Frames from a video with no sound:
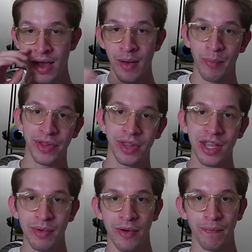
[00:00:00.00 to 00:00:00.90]
But the thing
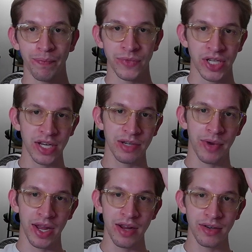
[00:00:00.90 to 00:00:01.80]
about changing my
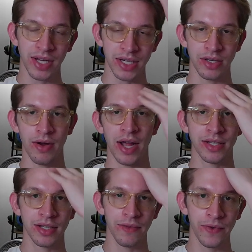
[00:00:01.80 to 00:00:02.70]
hair is I
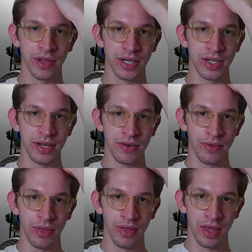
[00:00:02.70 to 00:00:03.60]
still feel the need to do
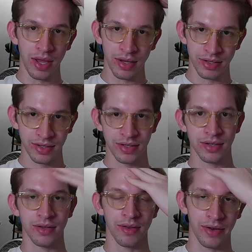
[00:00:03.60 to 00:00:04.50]
this.
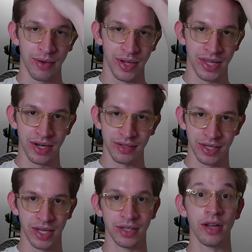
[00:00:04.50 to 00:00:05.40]
Okay, wait,
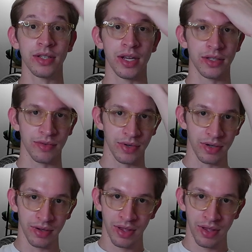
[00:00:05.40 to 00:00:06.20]
that does actually work.